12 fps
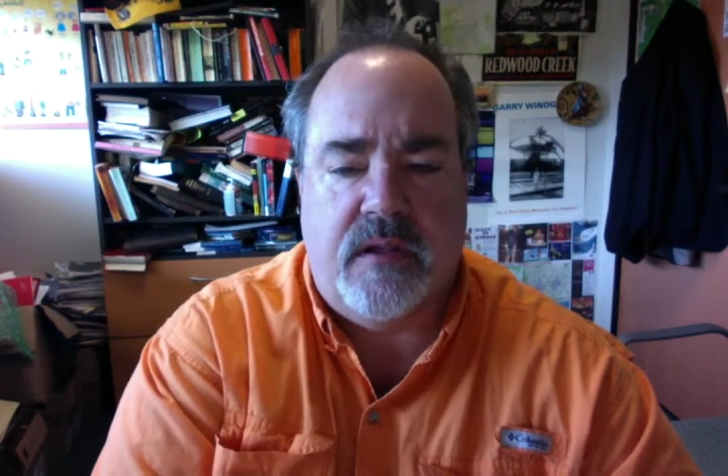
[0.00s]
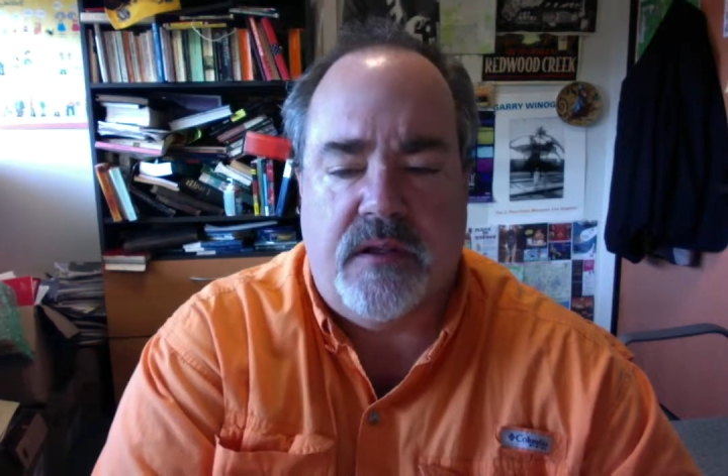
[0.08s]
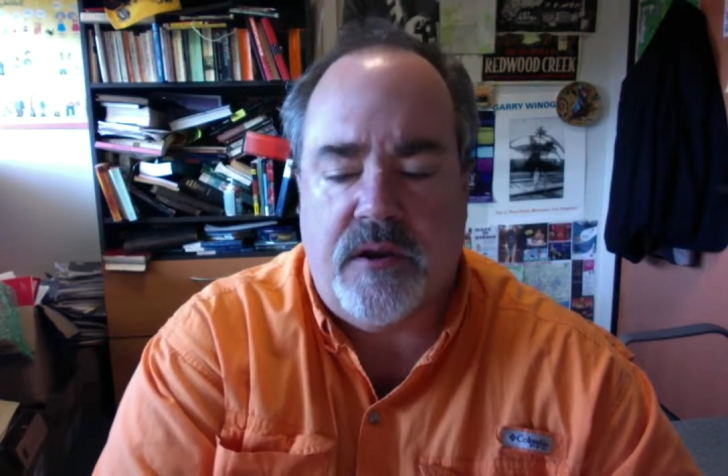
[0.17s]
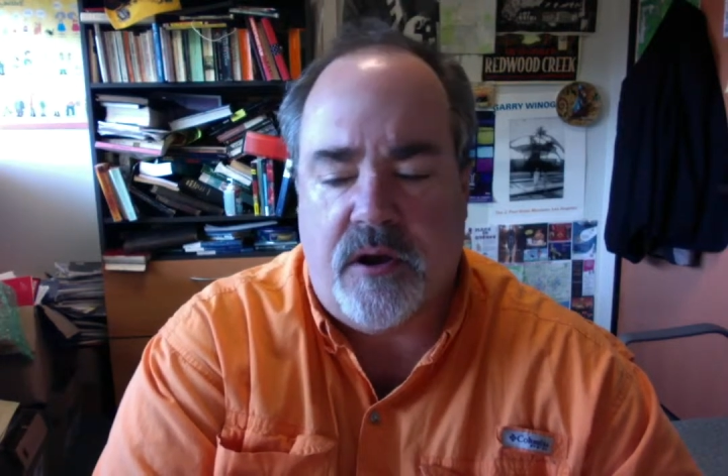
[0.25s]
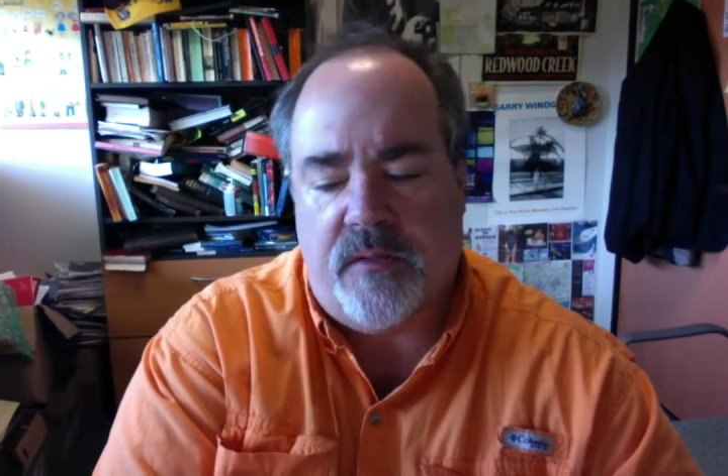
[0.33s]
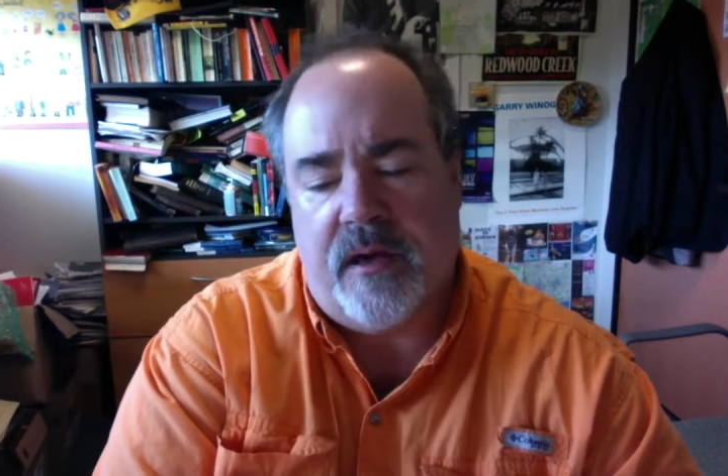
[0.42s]

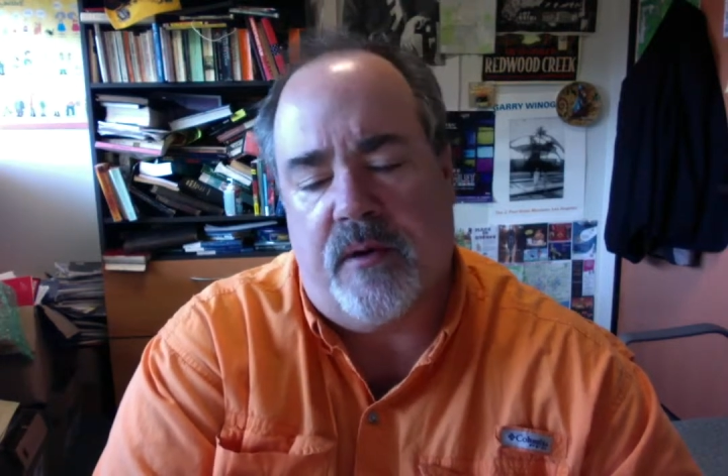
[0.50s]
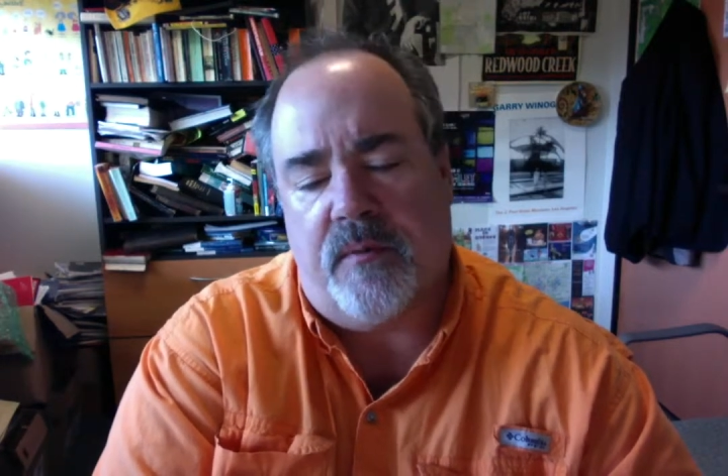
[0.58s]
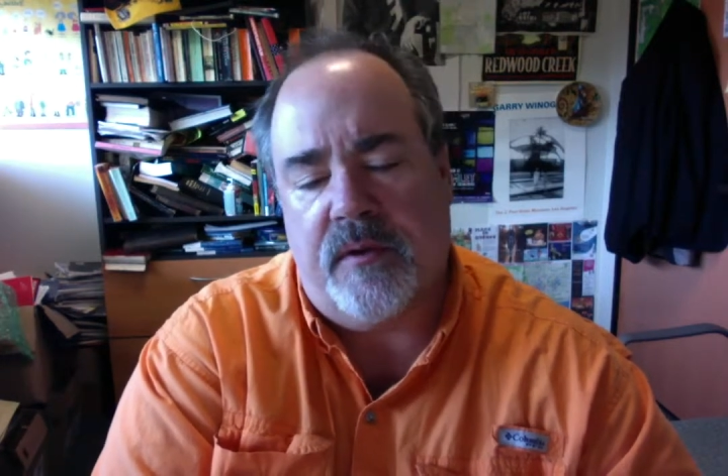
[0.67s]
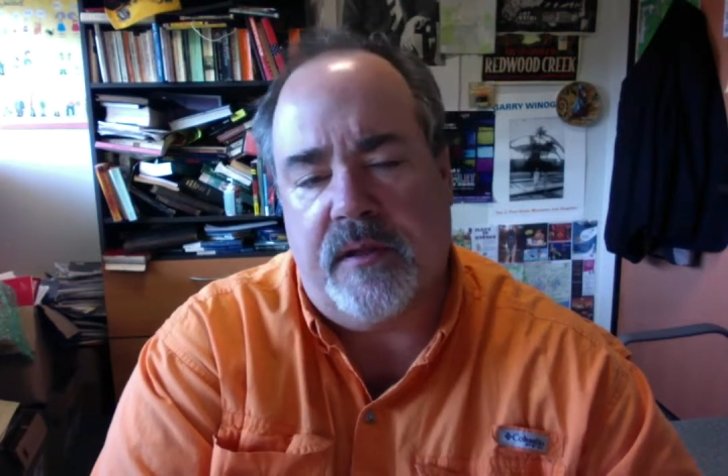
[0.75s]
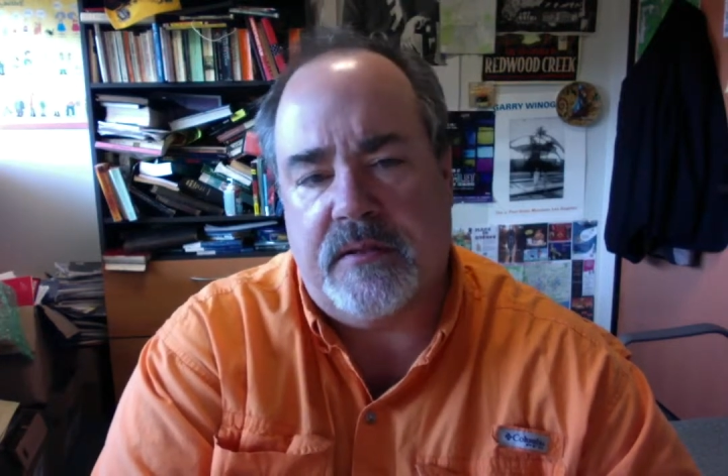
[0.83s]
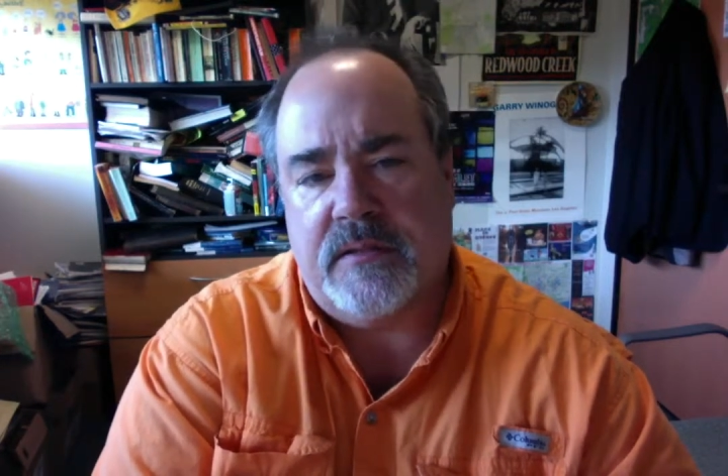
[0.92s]
You know that
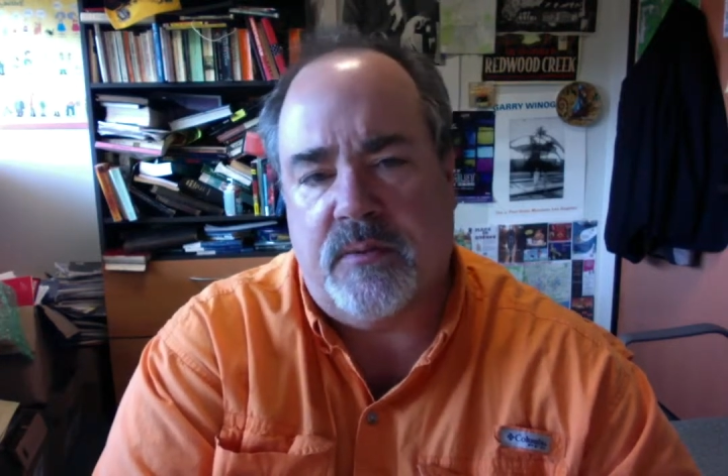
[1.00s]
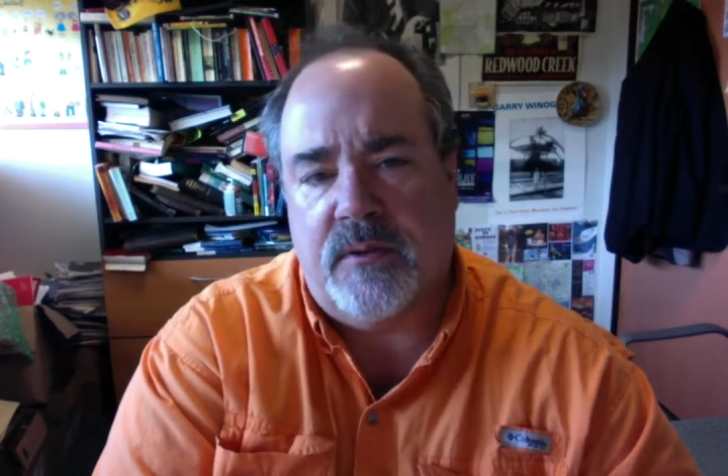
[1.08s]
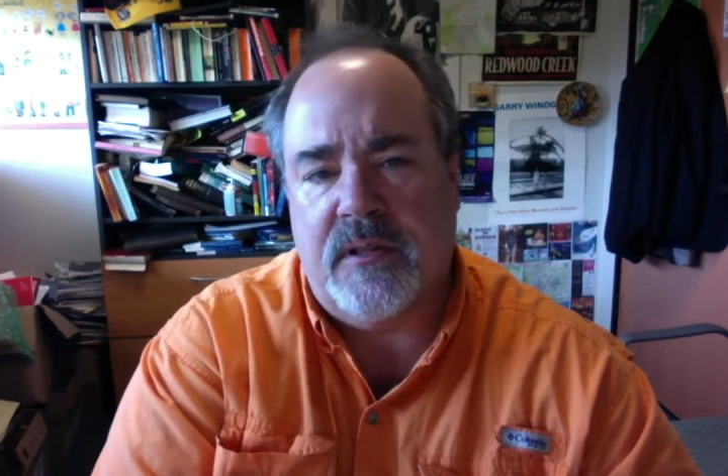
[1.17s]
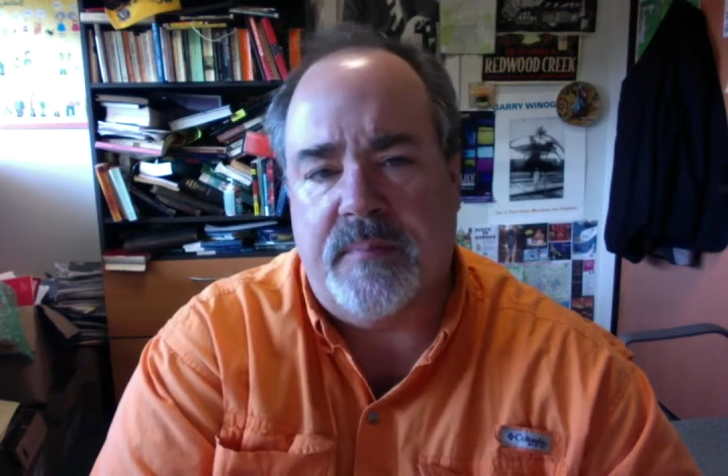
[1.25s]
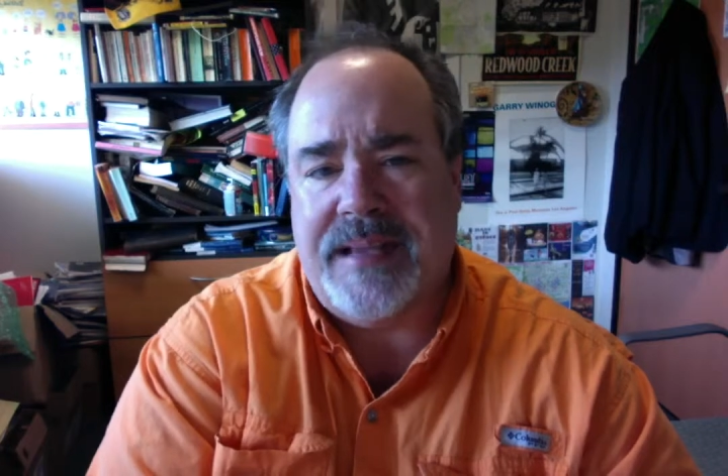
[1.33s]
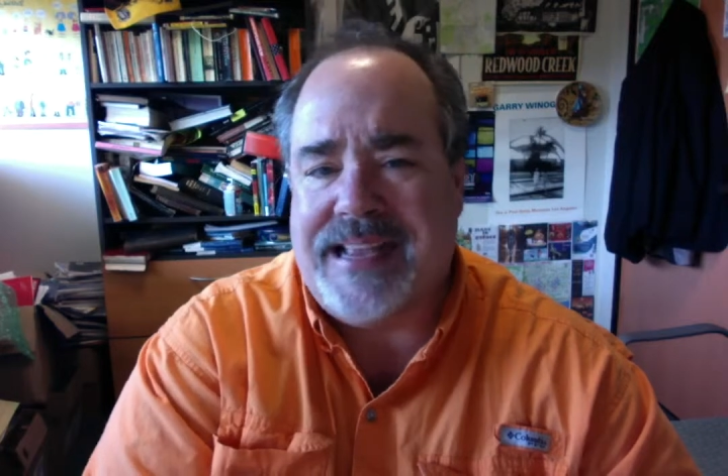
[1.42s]
one. That's the
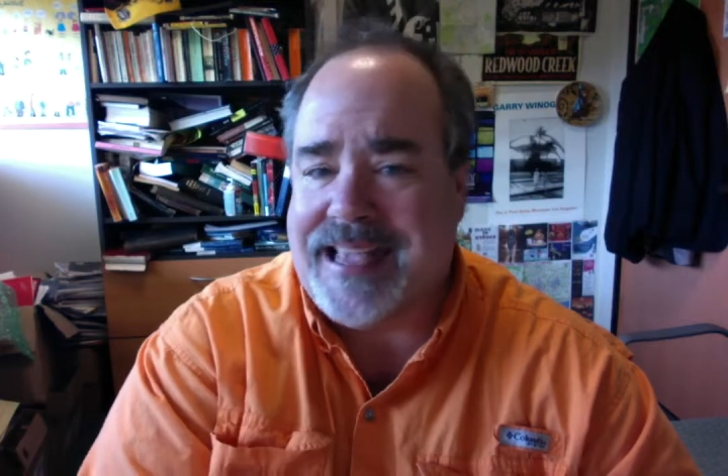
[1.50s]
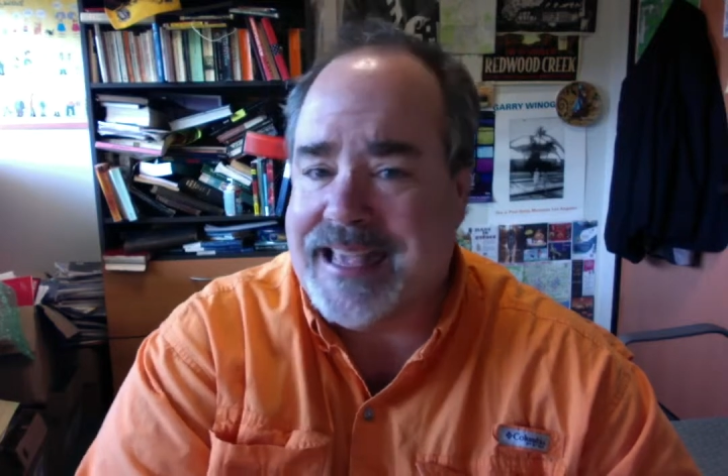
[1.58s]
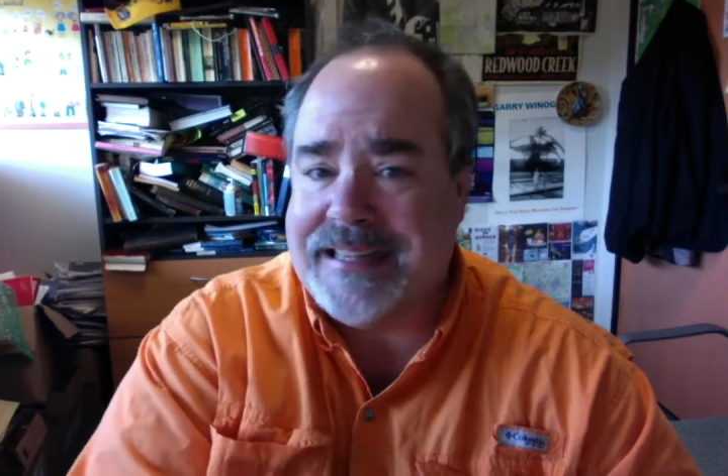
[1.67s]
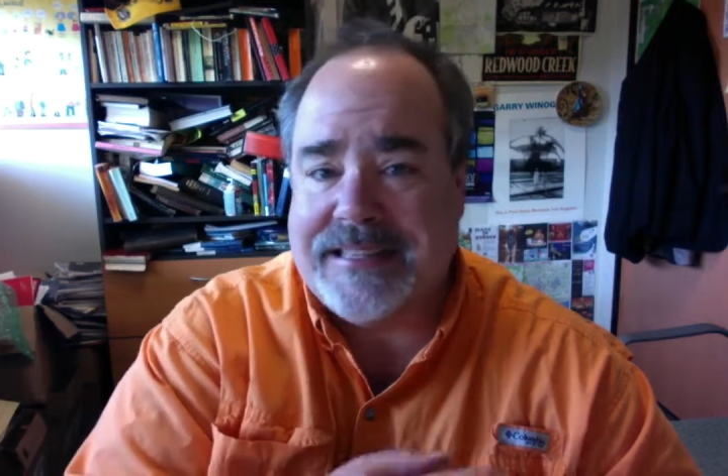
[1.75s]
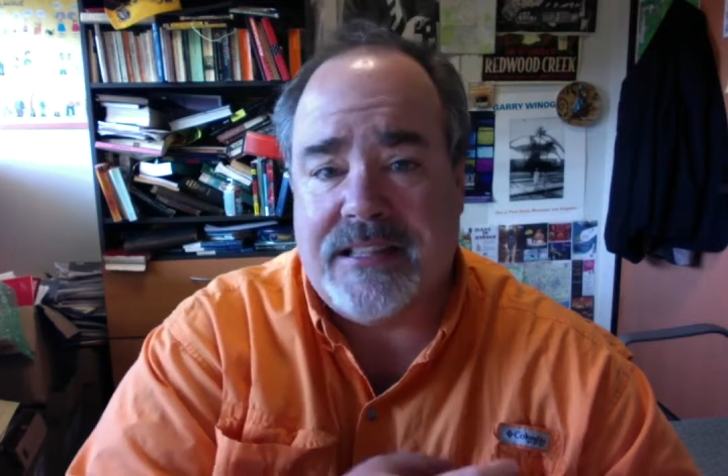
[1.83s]
one that begins